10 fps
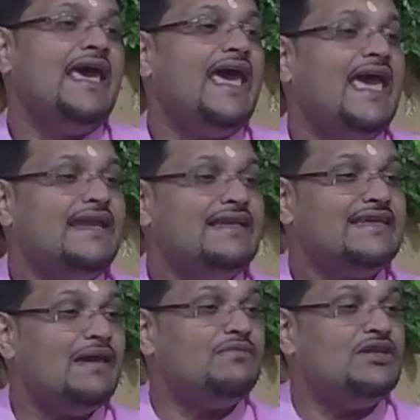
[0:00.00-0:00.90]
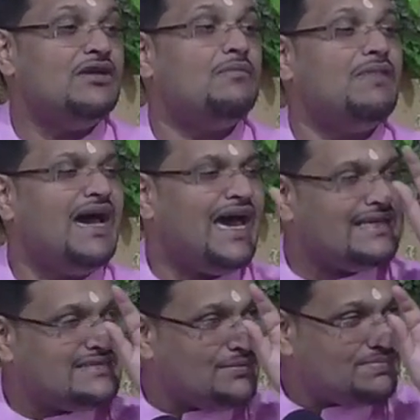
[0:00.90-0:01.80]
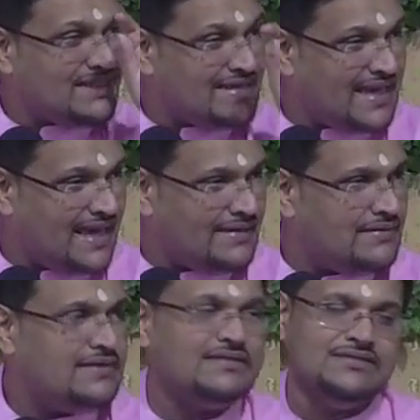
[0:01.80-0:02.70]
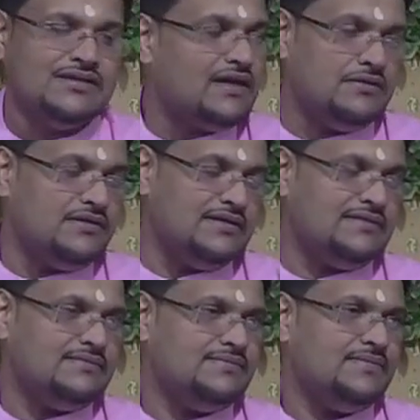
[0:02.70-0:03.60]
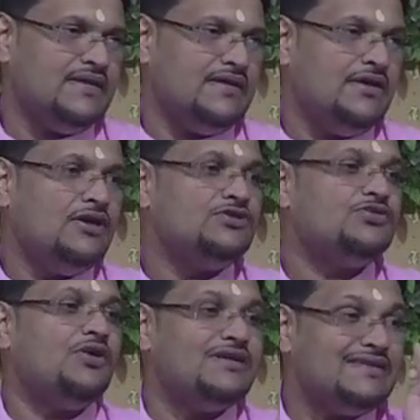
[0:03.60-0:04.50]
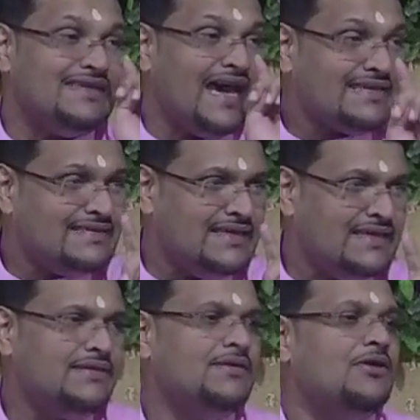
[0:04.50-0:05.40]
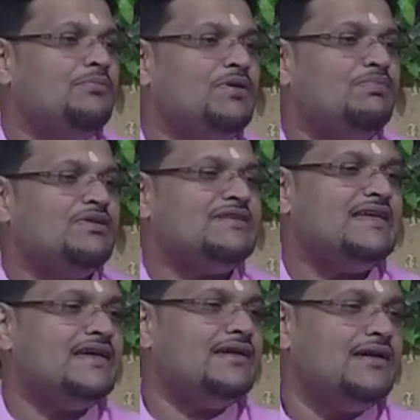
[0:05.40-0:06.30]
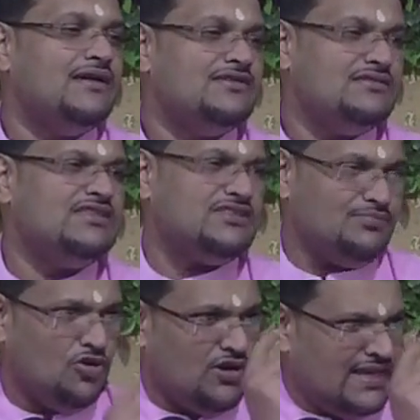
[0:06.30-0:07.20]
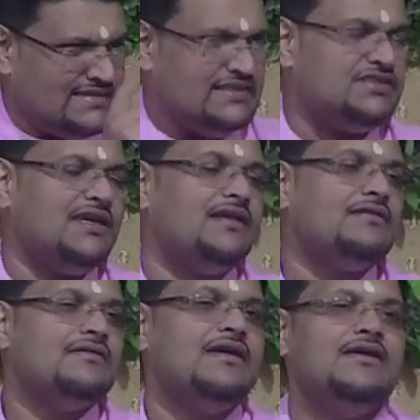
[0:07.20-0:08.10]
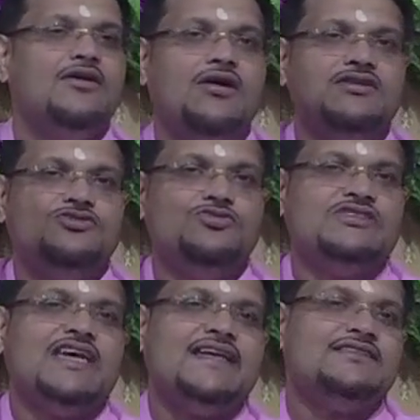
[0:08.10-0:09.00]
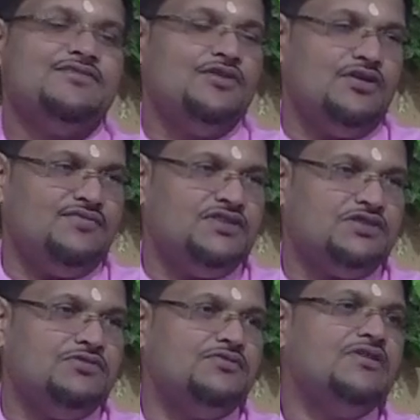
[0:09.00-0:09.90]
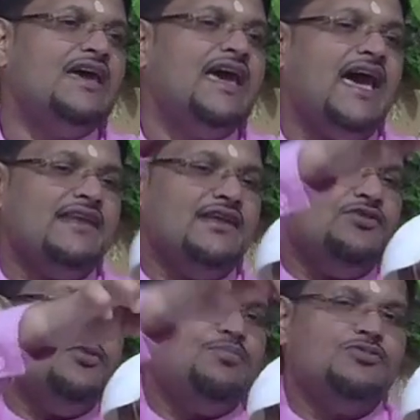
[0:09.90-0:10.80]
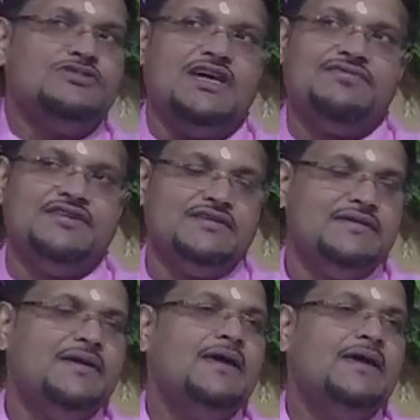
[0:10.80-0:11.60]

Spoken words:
Anytime the number adds up to 9, it is not a good thing. So on that day, people take the smaller seashell on two sides of Lord Vishnu and they do puja for it.